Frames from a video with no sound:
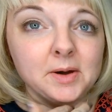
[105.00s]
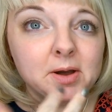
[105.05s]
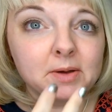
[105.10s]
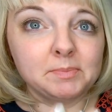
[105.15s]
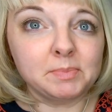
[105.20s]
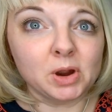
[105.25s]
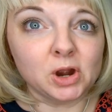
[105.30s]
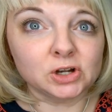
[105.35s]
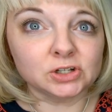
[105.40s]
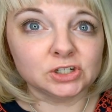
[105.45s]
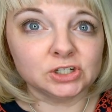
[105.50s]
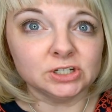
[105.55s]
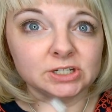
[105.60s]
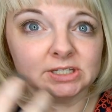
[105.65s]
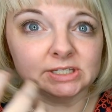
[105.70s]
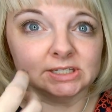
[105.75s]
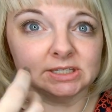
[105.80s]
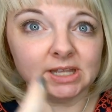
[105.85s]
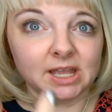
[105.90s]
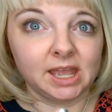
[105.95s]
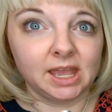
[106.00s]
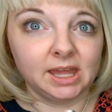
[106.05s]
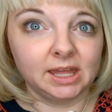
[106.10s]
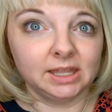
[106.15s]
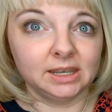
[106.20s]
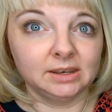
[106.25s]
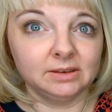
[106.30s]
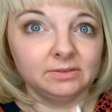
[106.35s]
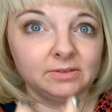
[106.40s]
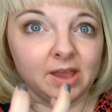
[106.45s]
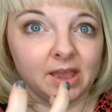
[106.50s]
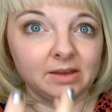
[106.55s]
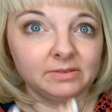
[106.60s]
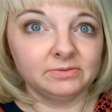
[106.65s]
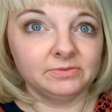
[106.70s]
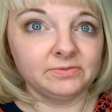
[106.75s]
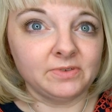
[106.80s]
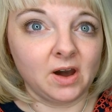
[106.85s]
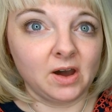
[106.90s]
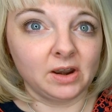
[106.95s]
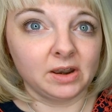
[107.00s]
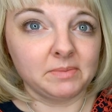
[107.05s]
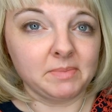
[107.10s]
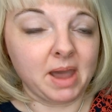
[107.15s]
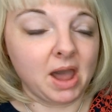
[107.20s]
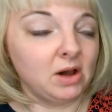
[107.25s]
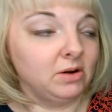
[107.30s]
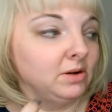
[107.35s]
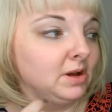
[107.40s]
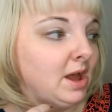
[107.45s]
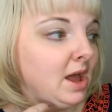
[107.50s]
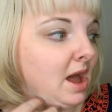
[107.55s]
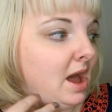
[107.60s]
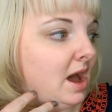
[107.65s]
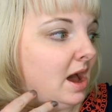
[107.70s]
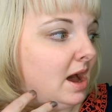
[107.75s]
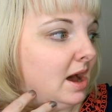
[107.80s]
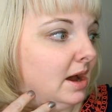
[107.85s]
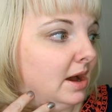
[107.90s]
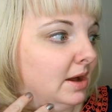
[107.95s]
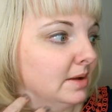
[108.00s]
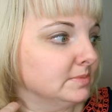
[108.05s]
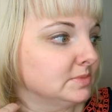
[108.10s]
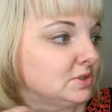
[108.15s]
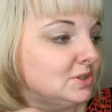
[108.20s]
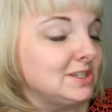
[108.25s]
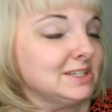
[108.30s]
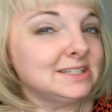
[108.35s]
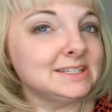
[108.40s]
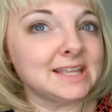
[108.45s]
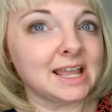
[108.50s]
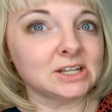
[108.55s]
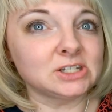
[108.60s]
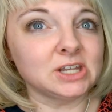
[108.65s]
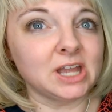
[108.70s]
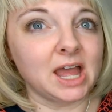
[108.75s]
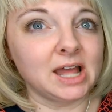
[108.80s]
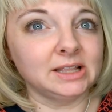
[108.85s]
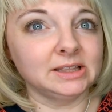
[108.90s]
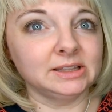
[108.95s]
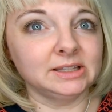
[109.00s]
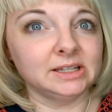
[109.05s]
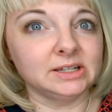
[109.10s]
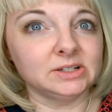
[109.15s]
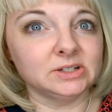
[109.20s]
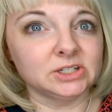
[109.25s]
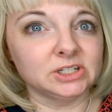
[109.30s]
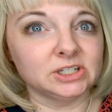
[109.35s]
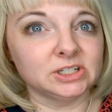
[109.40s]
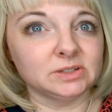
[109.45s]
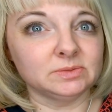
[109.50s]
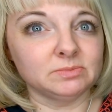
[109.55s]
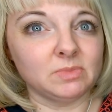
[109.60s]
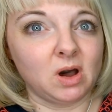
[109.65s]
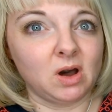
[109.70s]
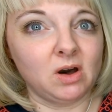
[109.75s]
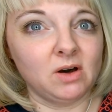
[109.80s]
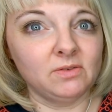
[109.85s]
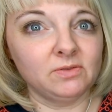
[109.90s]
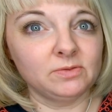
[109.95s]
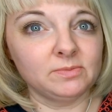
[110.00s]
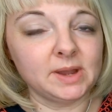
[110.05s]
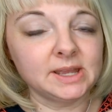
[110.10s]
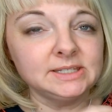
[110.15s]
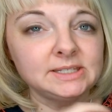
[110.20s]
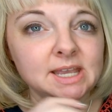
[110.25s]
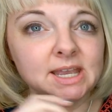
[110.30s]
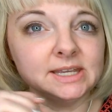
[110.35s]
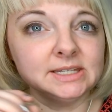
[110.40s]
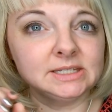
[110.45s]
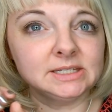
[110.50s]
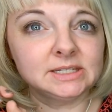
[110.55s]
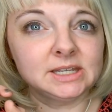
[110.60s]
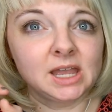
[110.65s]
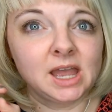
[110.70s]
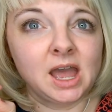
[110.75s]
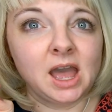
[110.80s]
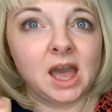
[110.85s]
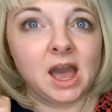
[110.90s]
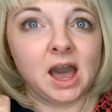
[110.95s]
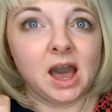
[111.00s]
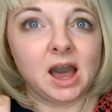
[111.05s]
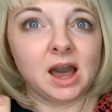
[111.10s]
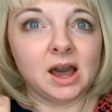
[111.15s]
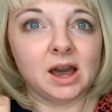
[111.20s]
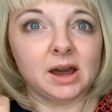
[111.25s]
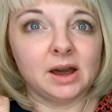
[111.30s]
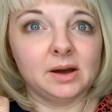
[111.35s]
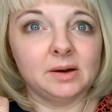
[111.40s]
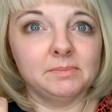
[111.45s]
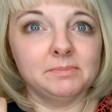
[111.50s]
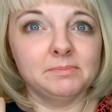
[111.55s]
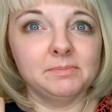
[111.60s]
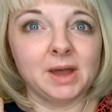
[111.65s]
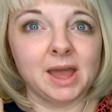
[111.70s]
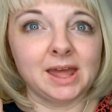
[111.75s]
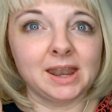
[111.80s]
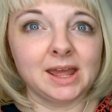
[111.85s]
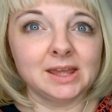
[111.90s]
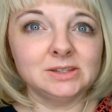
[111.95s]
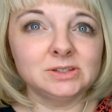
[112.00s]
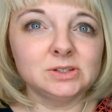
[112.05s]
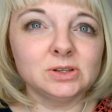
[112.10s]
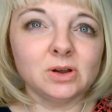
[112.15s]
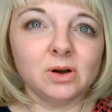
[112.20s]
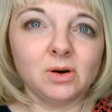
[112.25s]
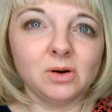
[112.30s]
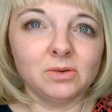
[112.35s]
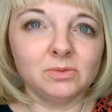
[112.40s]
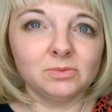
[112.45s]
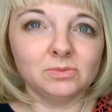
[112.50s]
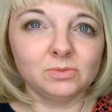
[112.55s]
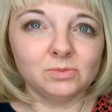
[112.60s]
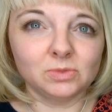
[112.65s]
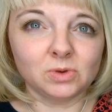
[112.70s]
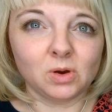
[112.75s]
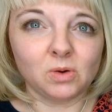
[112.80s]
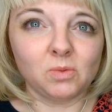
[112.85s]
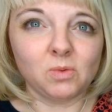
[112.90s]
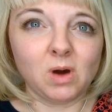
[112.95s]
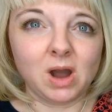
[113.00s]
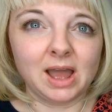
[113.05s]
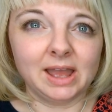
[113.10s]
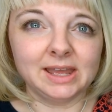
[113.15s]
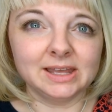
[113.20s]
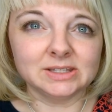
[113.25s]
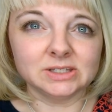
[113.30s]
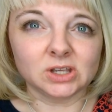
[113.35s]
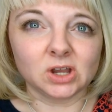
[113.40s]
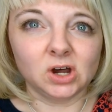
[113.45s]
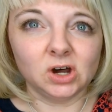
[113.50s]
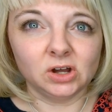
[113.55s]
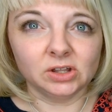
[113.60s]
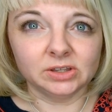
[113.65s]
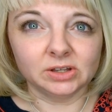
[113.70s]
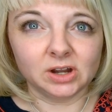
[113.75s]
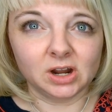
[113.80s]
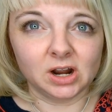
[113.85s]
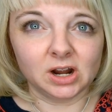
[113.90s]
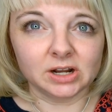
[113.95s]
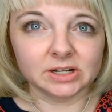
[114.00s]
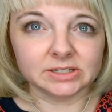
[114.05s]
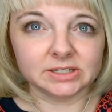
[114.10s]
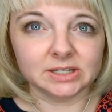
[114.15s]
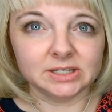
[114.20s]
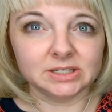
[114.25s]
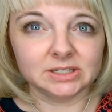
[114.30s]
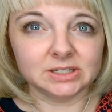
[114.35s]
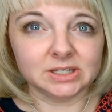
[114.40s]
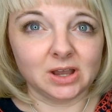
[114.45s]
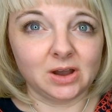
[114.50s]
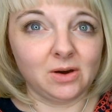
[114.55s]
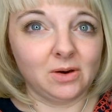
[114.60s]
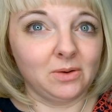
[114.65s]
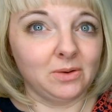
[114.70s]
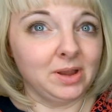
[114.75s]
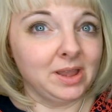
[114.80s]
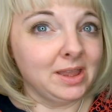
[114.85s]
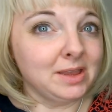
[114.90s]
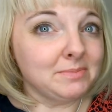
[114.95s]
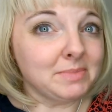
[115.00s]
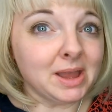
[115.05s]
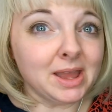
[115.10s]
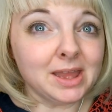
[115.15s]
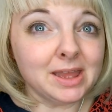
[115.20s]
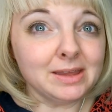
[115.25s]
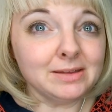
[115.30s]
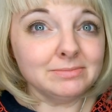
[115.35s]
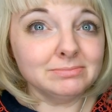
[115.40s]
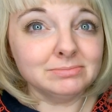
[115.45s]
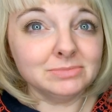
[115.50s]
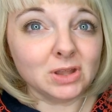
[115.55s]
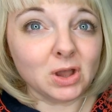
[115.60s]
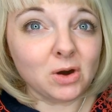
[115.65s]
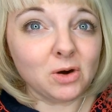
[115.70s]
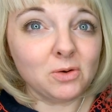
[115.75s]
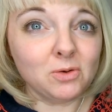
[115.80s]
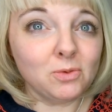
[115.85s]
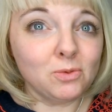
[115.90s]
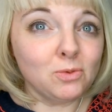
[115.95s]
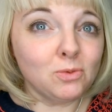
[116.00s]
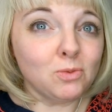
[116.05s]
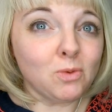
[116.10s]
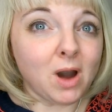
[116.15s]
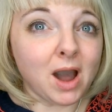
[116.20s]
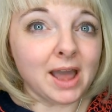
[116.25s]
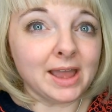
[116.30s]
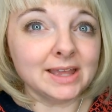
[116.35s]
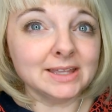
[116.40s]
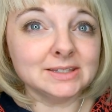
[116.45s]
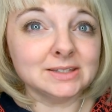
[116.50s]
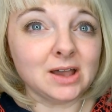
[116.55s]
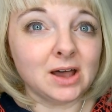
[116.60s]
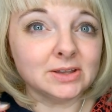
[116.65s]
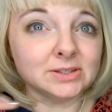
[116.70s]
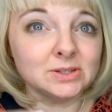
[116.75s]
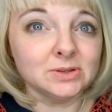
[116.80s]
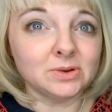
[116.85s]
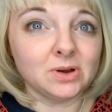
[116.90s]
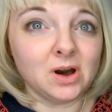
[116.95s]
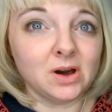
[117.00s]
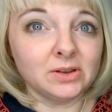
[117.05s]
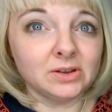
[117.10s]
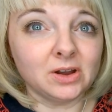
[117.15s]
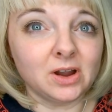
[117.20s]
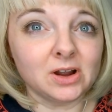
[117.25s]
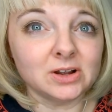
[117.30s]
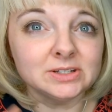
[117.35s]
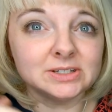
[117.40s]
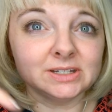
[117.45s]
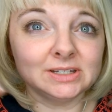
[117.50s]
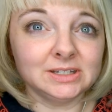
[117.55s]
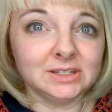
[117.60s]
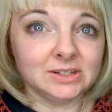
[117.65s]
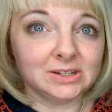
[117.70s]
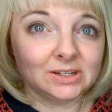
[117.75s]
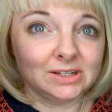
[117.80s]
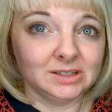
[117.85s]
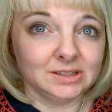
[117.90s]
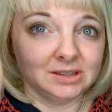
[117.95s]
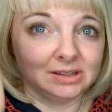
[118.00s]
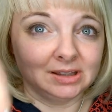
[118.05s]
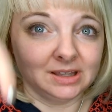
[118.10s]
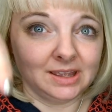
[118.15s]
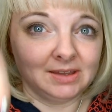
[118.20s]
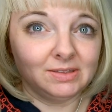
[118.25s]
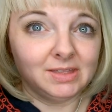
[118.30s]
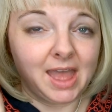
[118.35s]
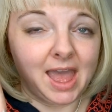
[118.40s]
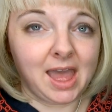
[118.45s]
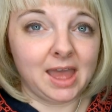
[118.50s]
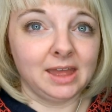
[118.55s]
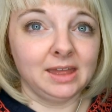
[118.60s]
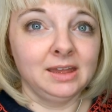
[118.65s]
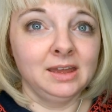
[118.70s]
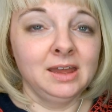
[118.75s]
purchase and fawn about. So this is actually a little small for my taste, and I don't know why it's called a Carson. So anybody know why it's also called a Carson? You can leave that